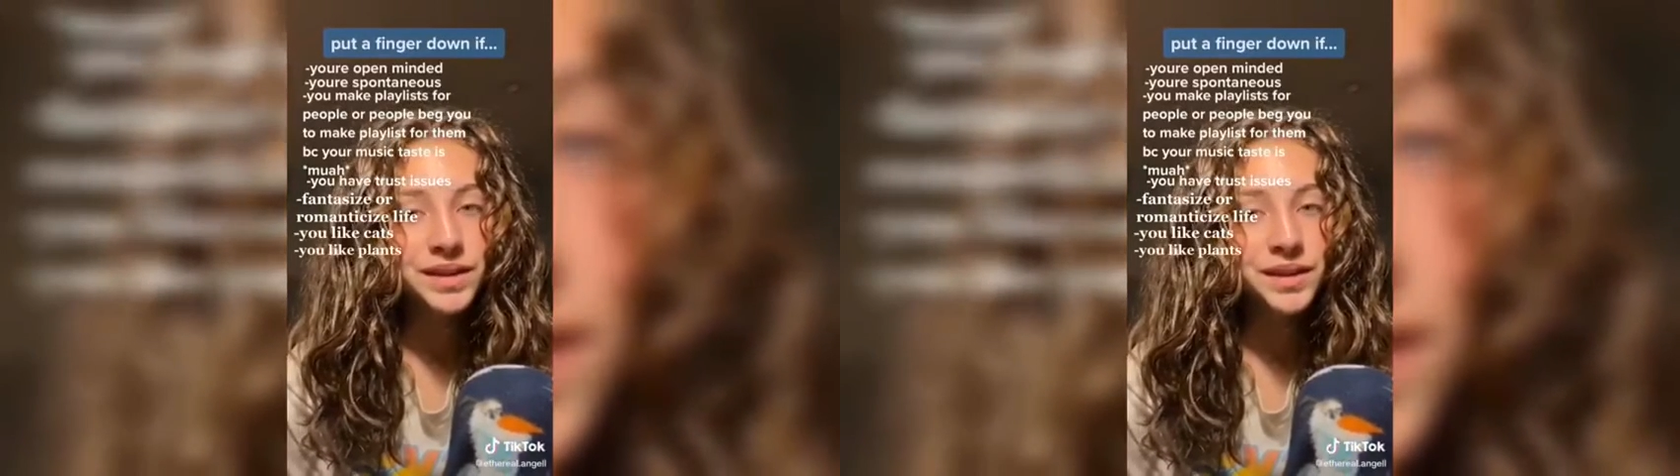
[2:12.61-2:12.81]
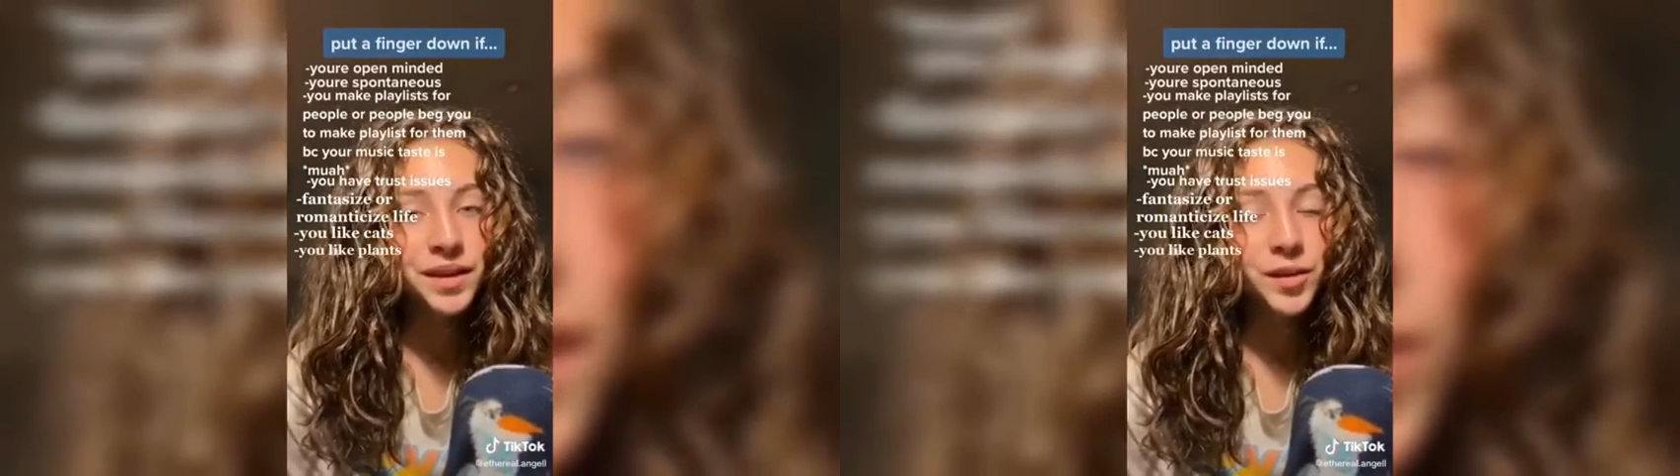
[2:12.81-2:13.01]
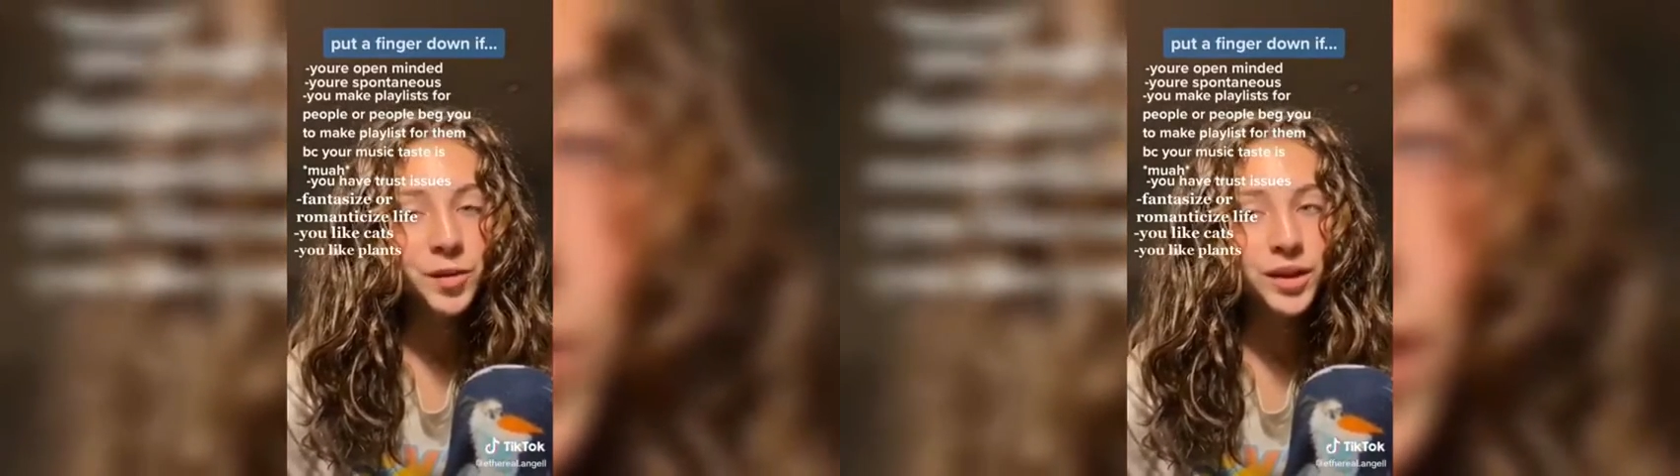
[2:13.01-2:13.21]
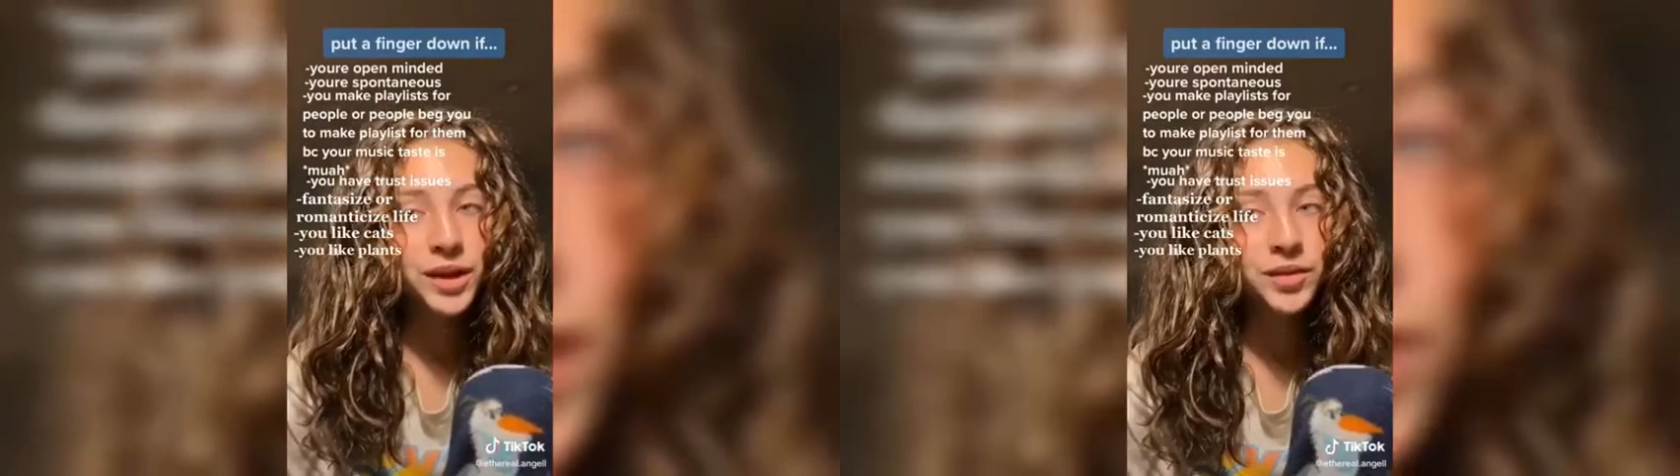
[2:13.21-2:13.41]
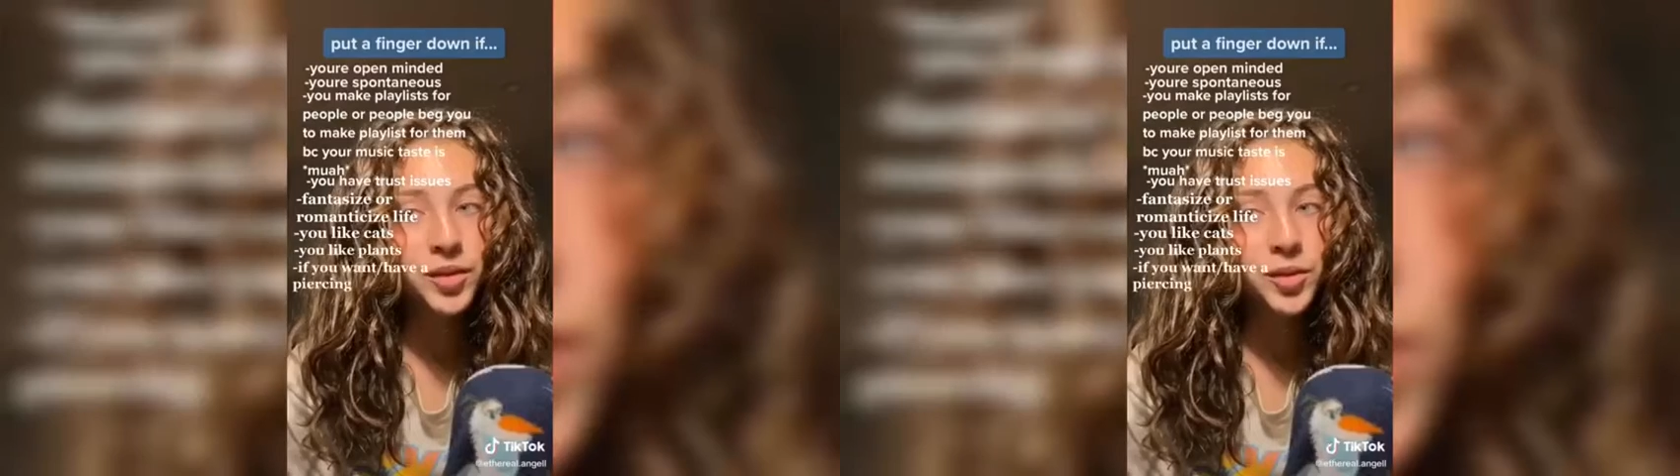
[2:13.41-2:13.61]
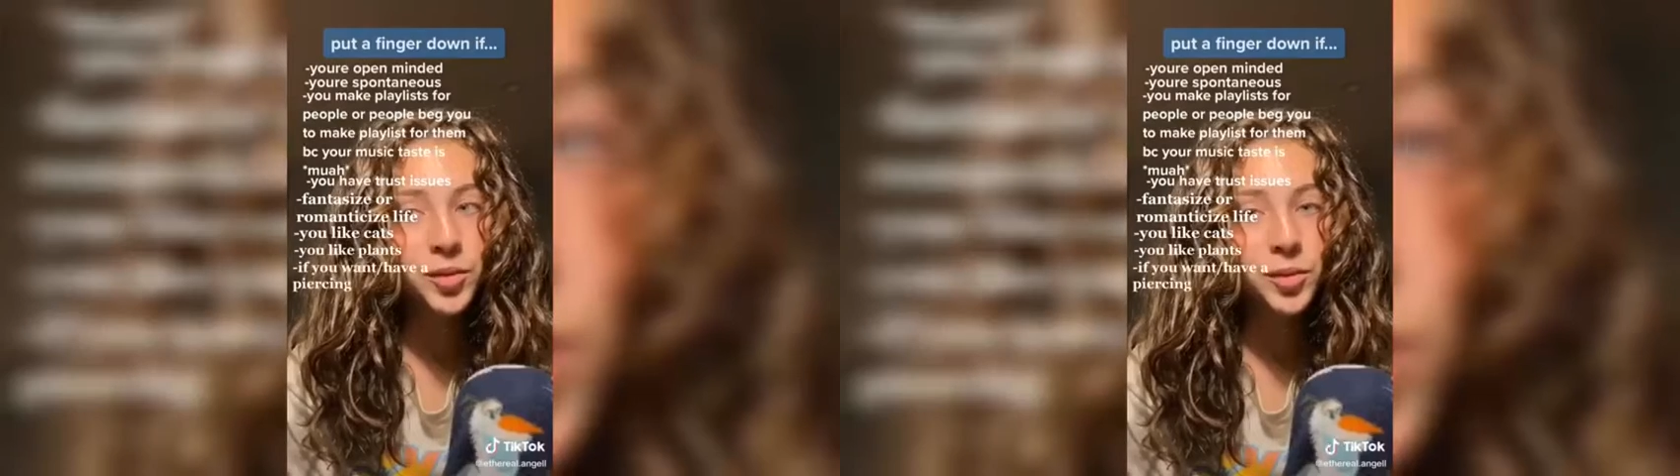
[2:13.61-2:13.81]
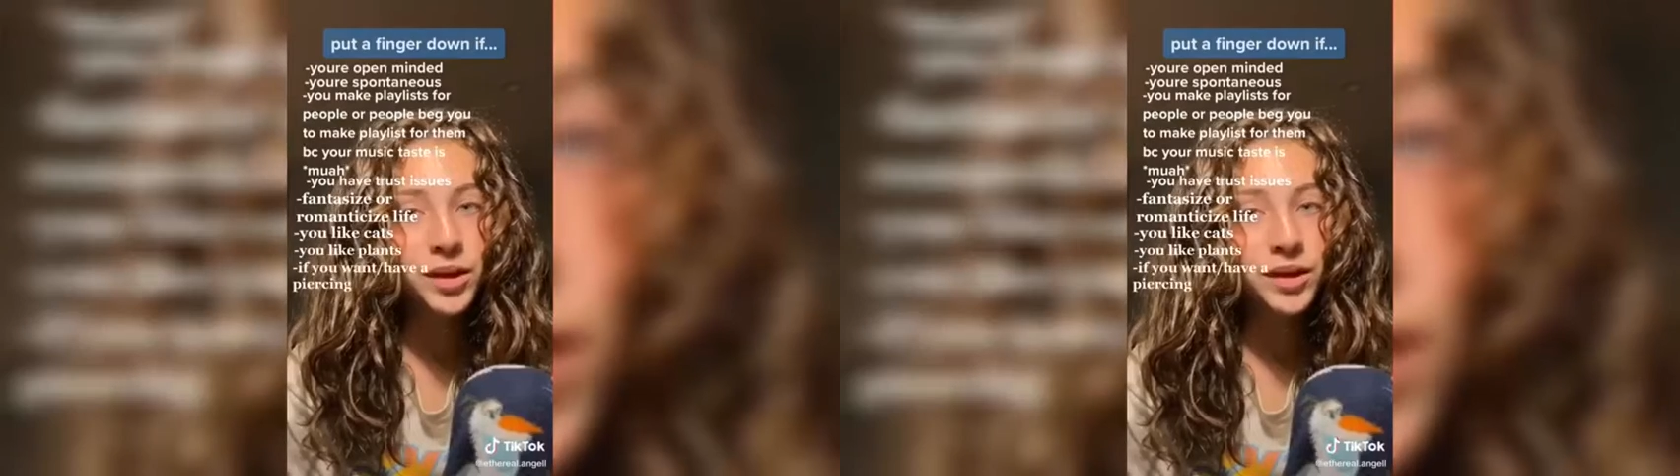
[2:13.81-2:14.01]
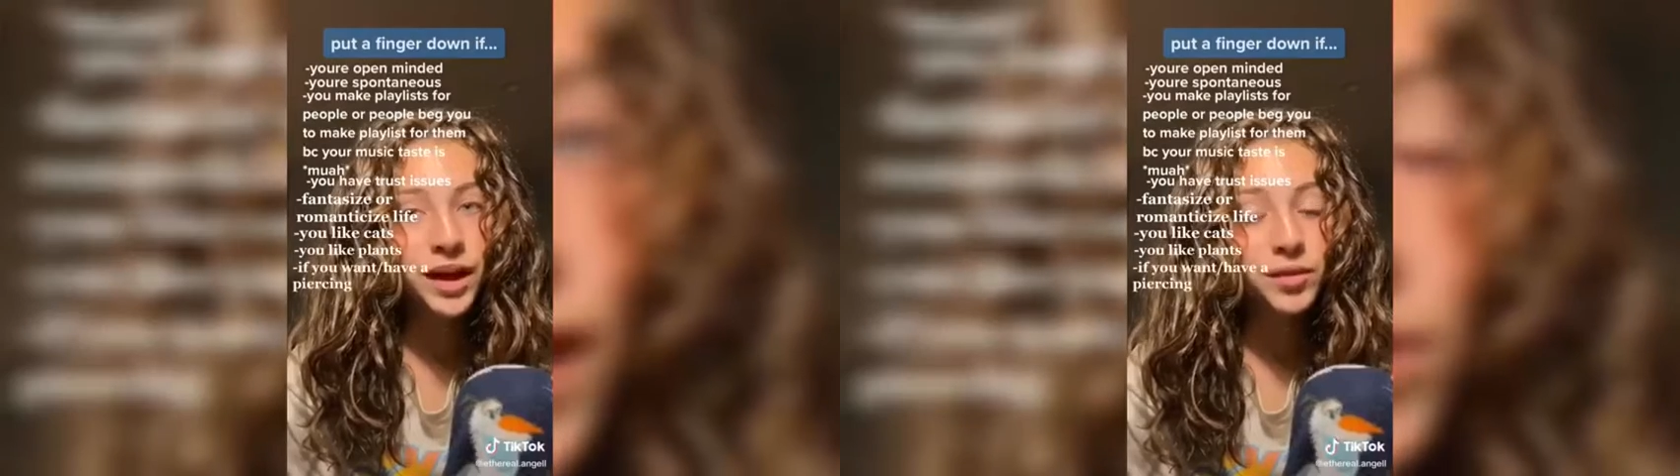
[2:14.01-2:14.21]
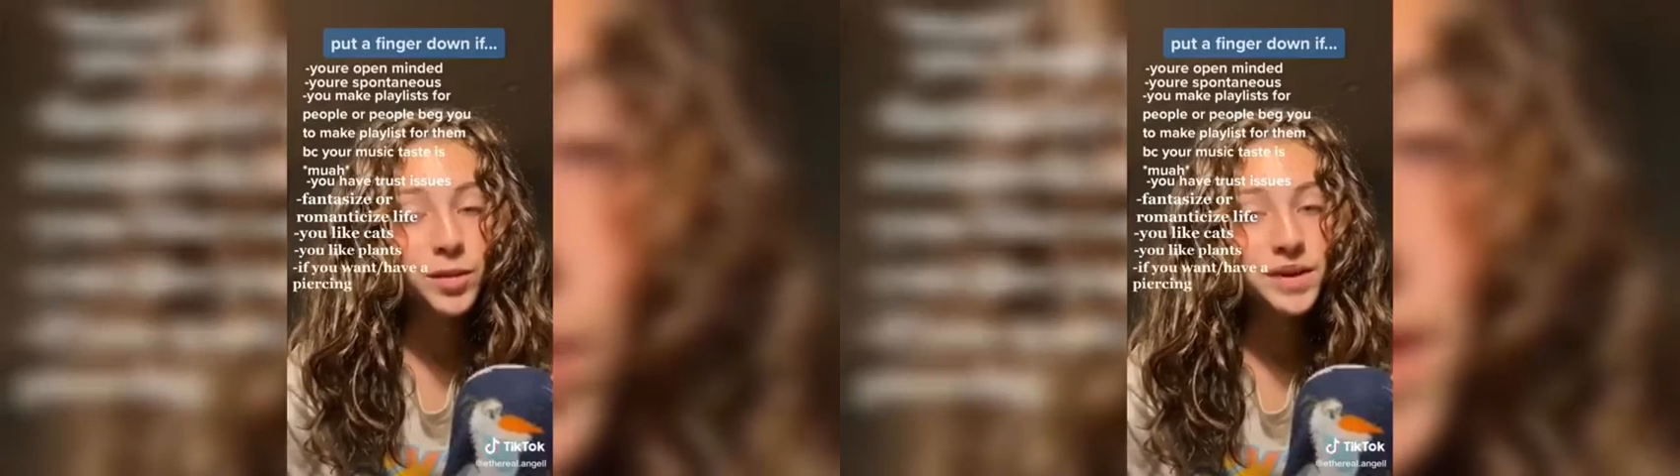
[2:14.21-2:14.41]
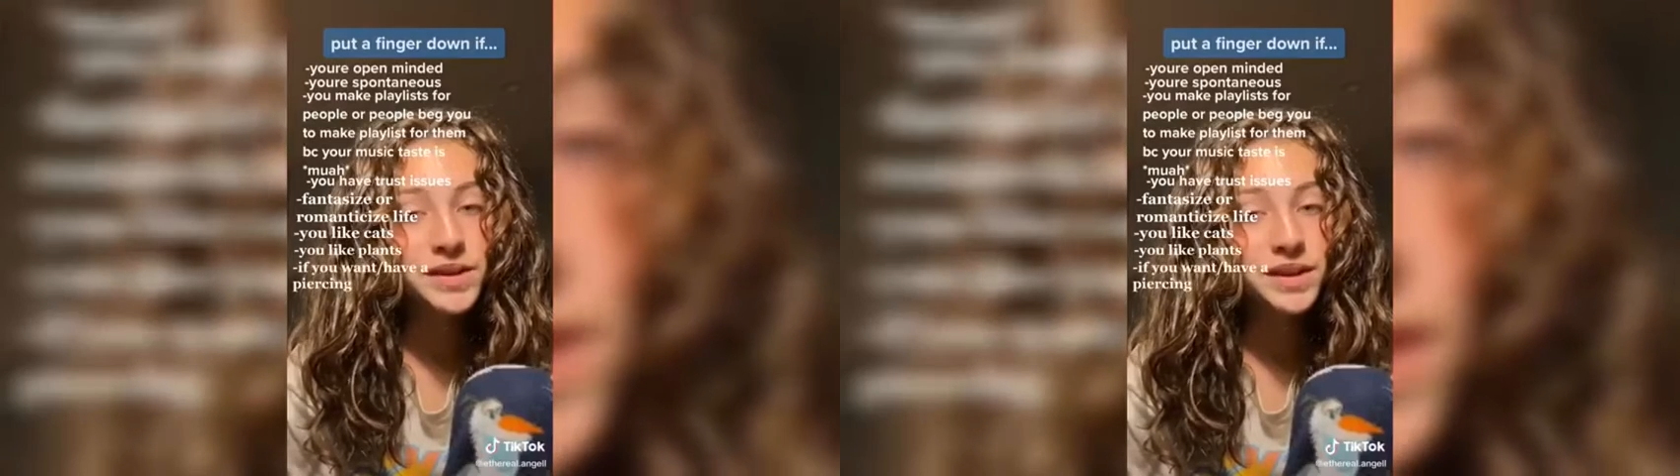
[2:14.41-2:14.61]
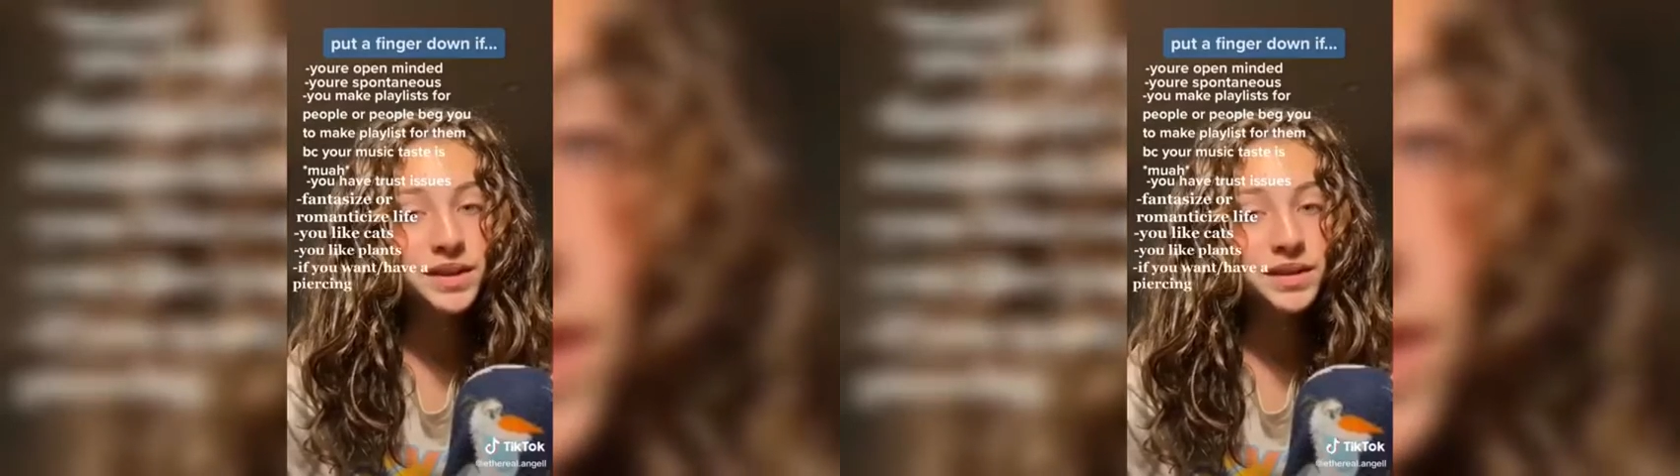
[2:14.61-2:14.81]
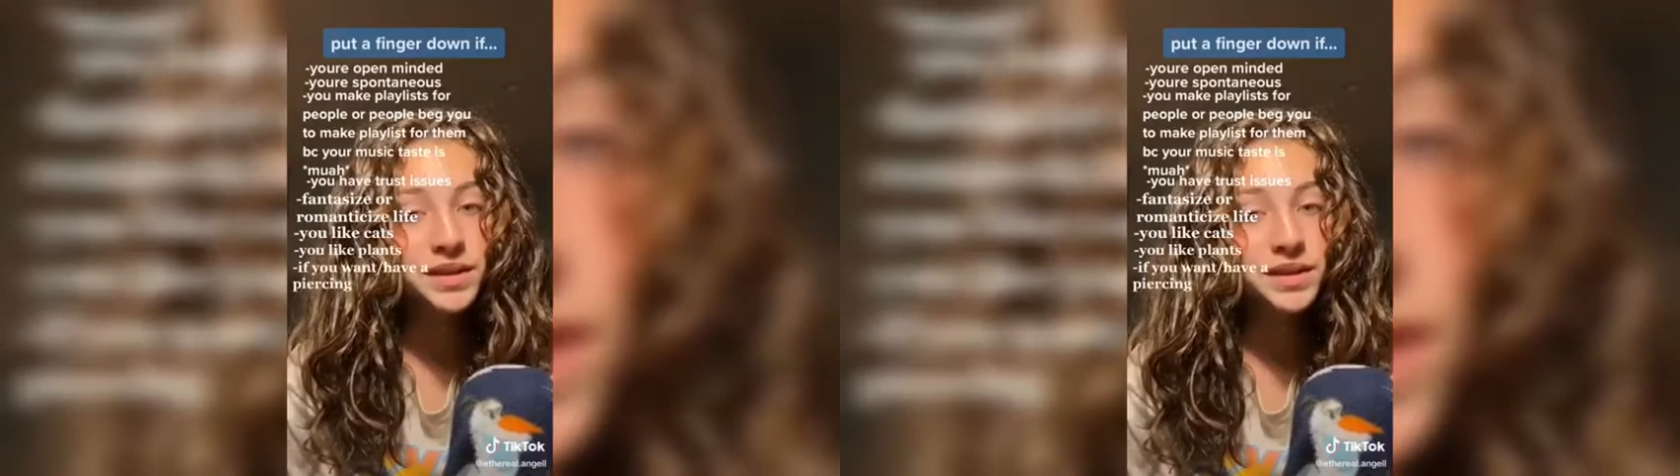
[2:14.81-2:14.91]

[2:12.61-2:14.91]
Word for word: and another one if you want or have a piercing.